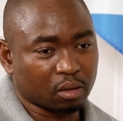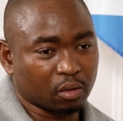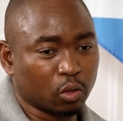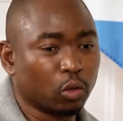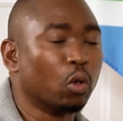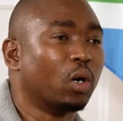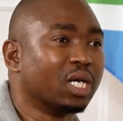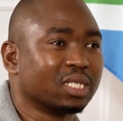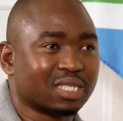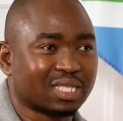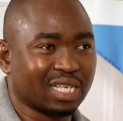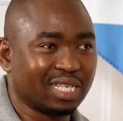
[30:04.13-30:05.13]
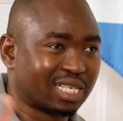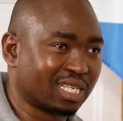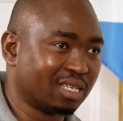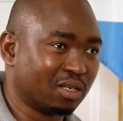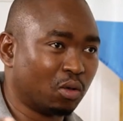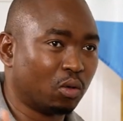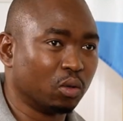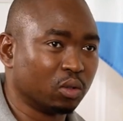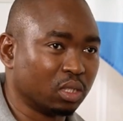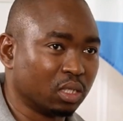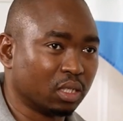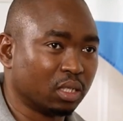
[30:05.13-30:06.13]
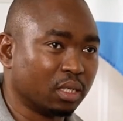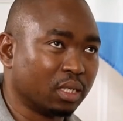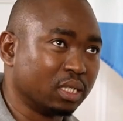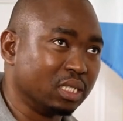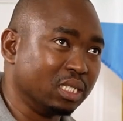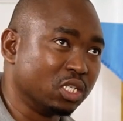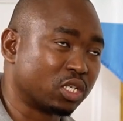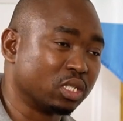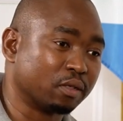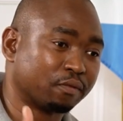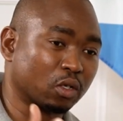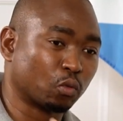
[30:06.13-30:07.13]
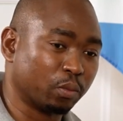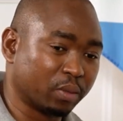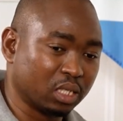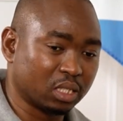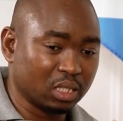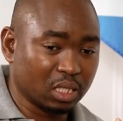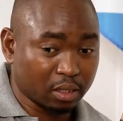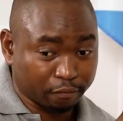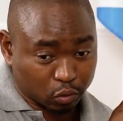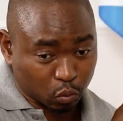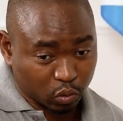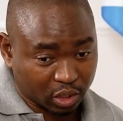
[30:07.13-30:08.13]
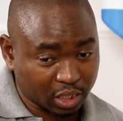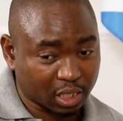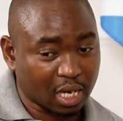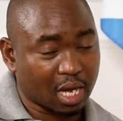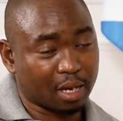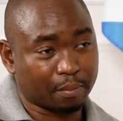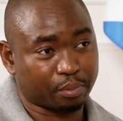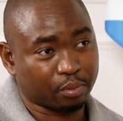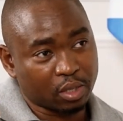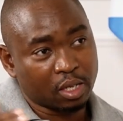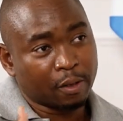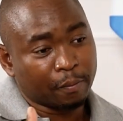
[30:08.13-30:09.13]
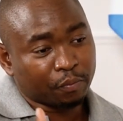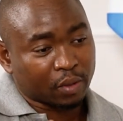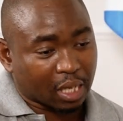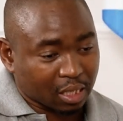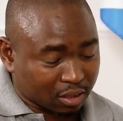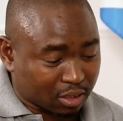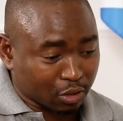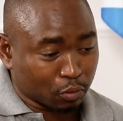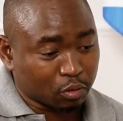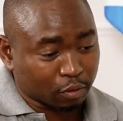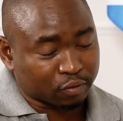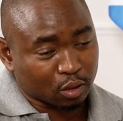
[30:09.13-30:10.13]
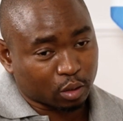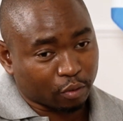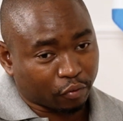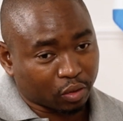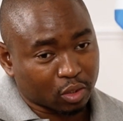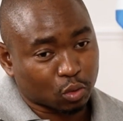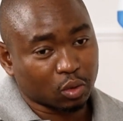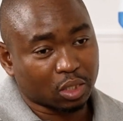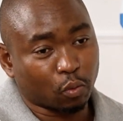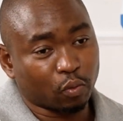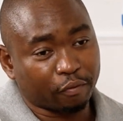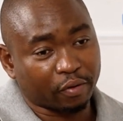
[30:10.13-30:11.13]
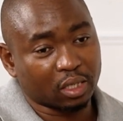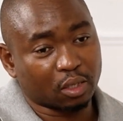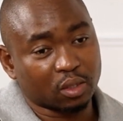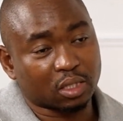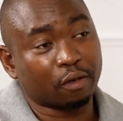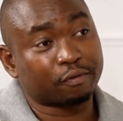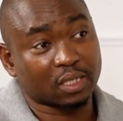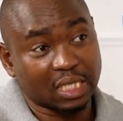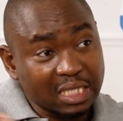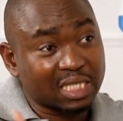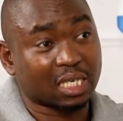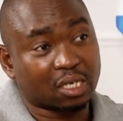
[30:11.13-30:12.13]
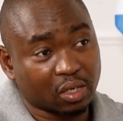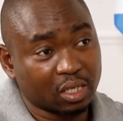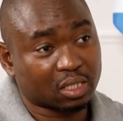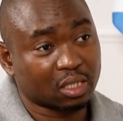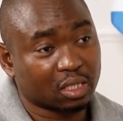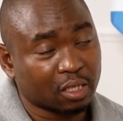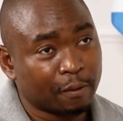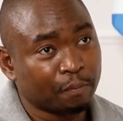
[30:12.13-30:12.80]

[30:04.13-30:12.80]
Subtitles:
undertaking or initiative that we might have to kick up as the youth of South Africa so that we find ourselves integrated